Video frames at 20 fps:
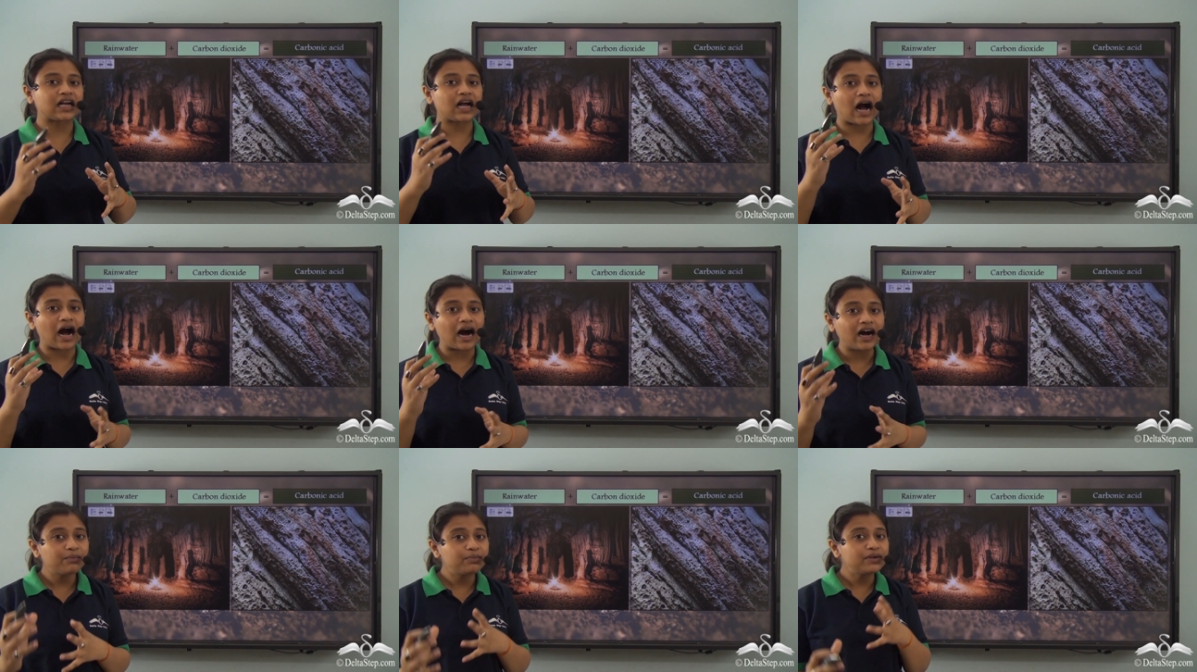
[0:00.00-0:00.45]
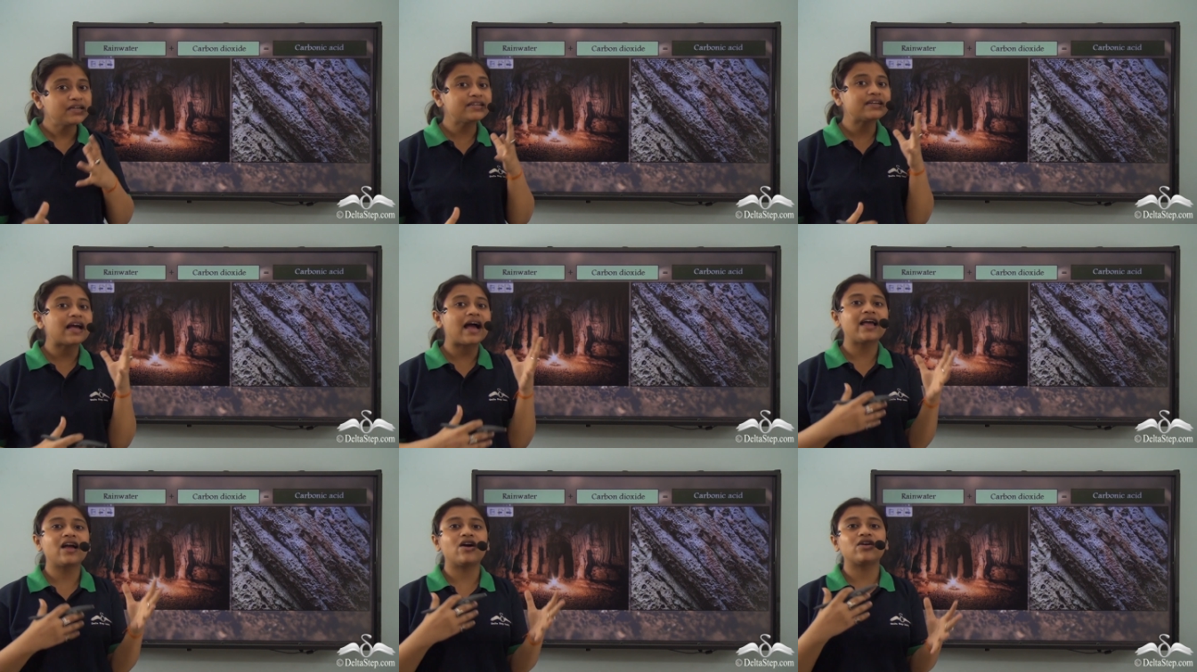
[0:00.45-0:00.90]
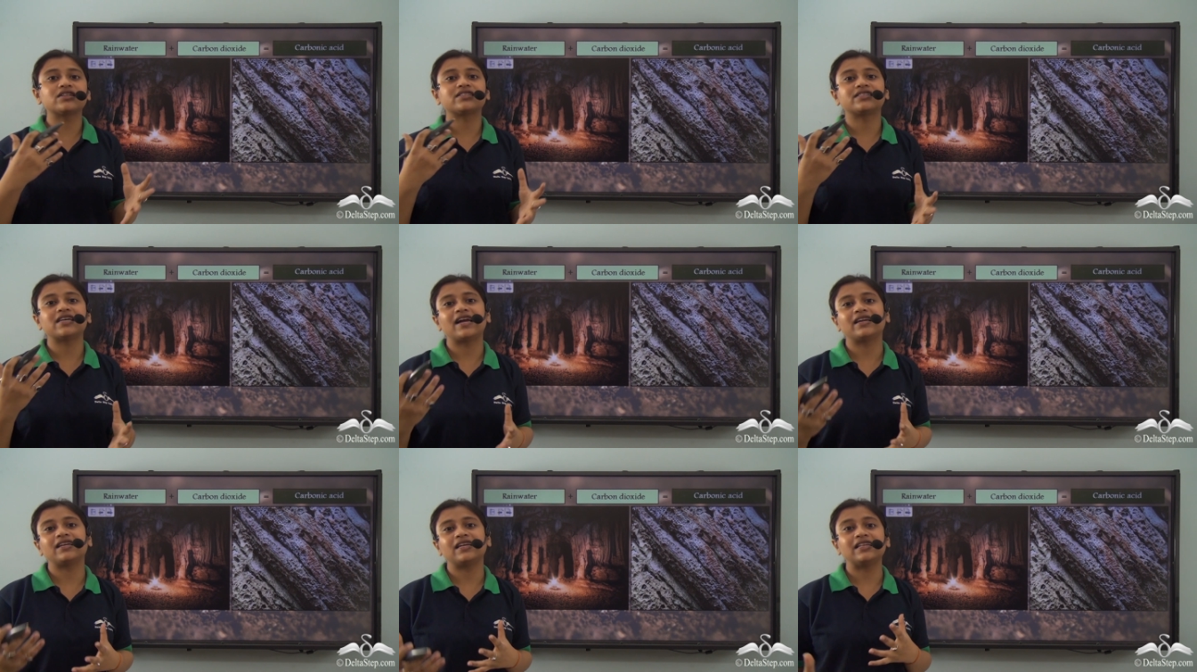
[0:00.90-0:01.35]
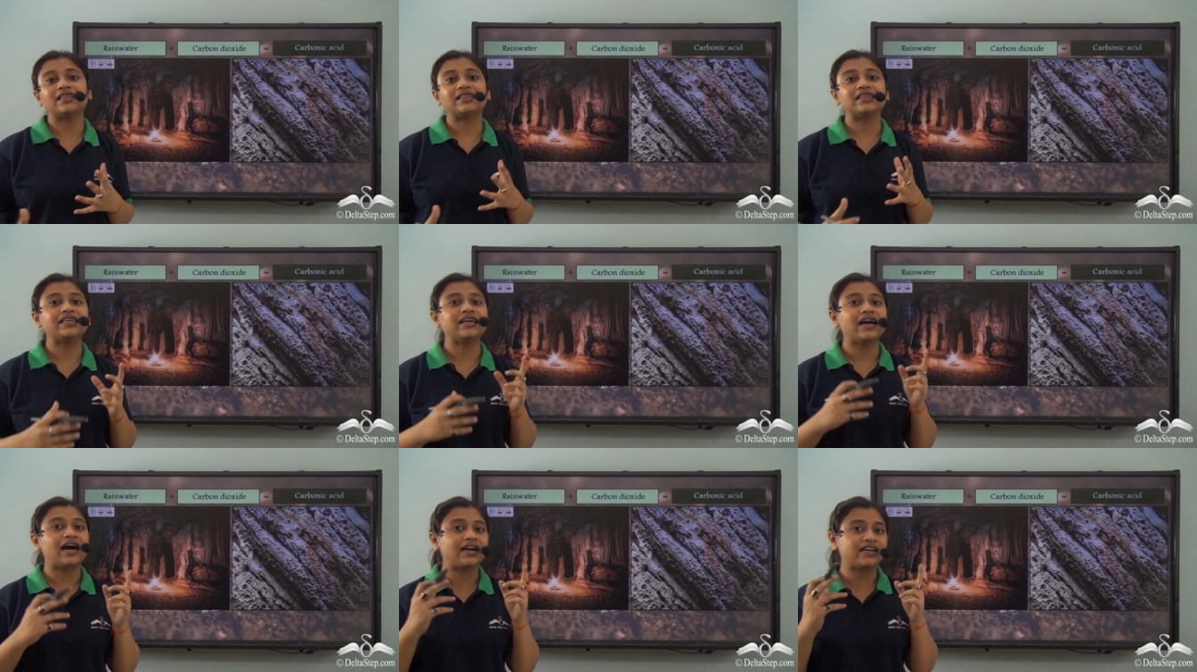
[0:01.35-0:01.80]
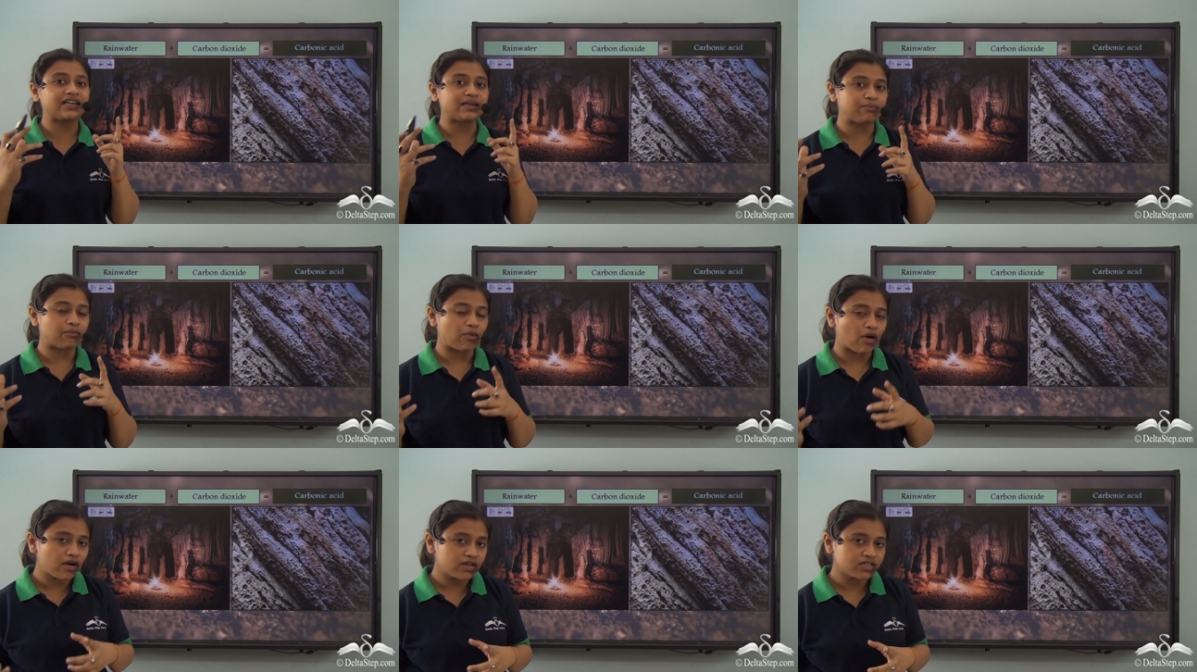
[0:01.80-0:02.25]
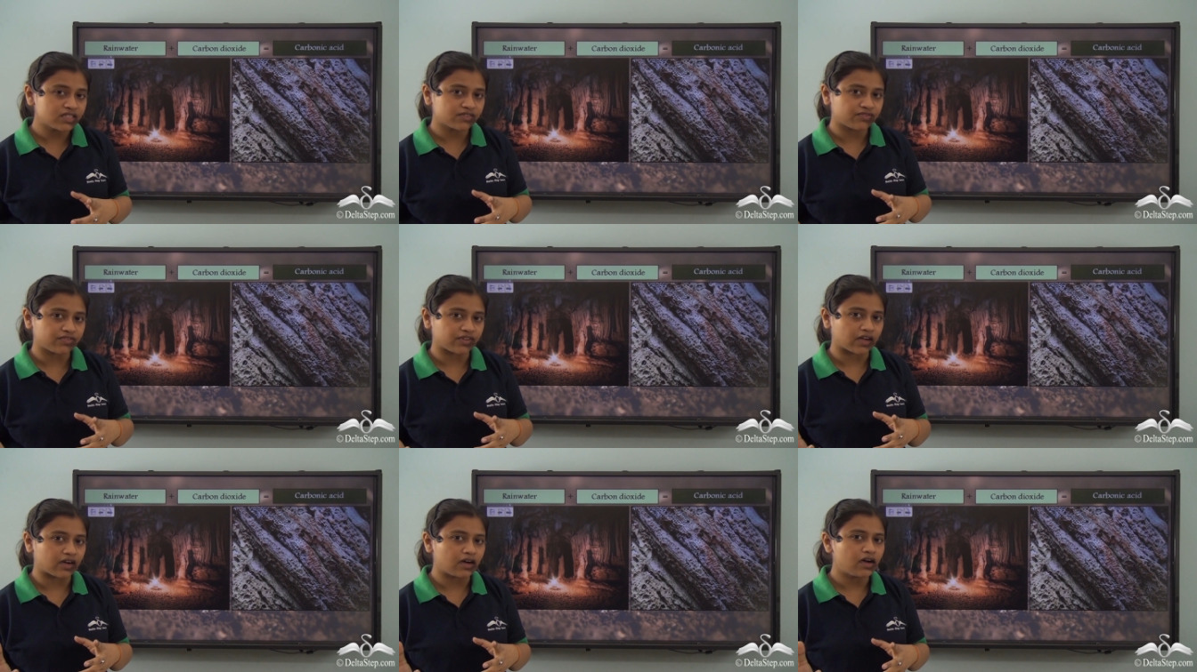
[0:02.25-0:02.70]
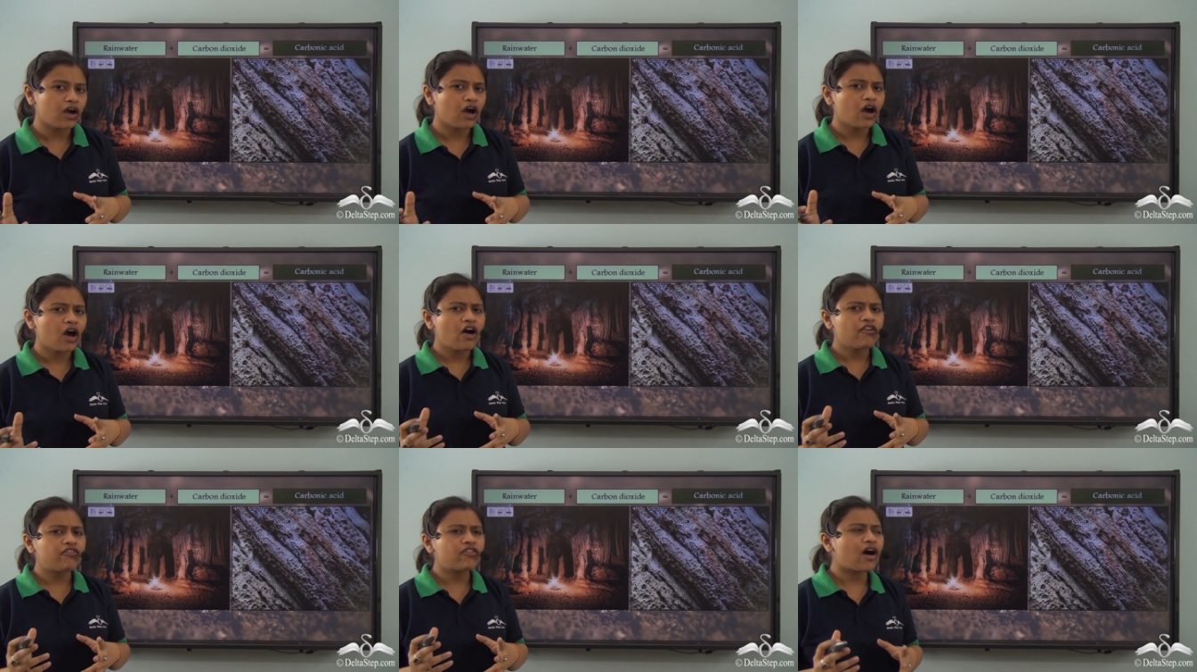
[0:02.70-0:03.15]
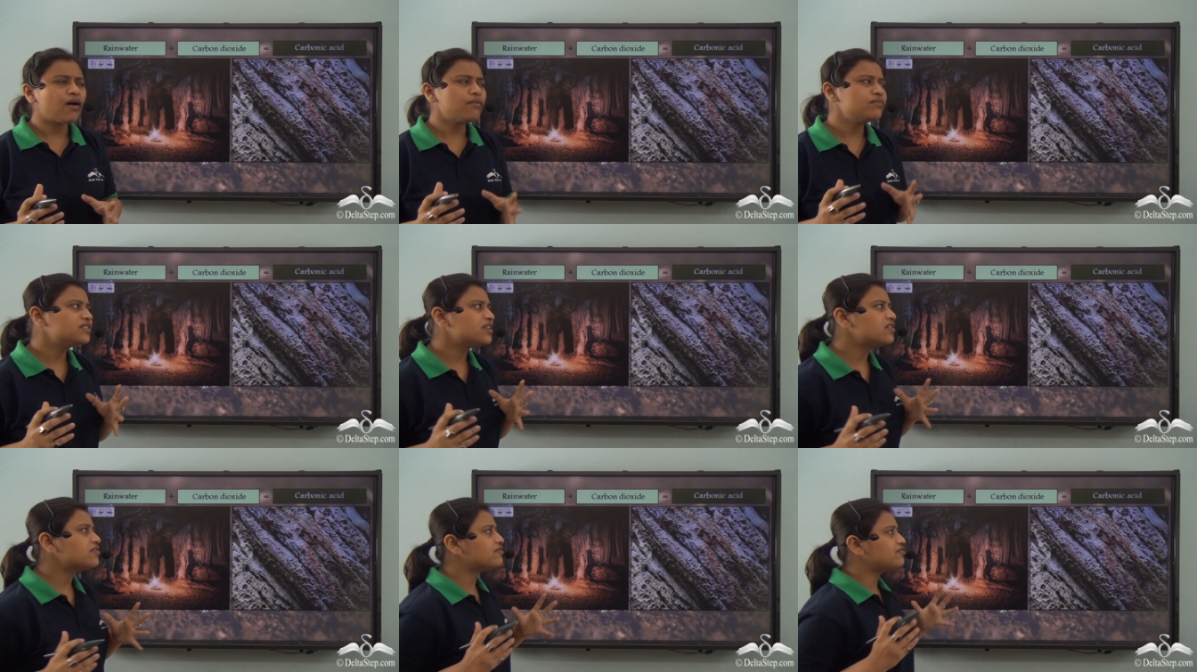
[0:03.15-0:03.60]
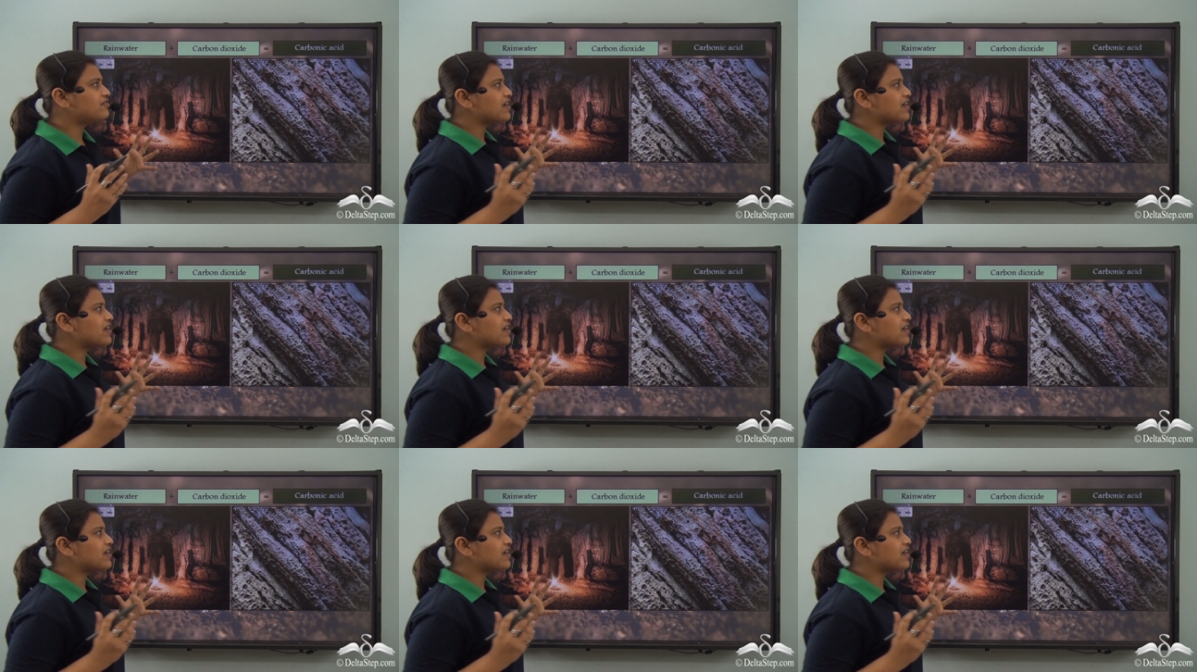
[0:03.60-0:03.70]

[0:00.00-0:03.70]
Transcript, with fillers: carbon dioxide in the atmosphere forms a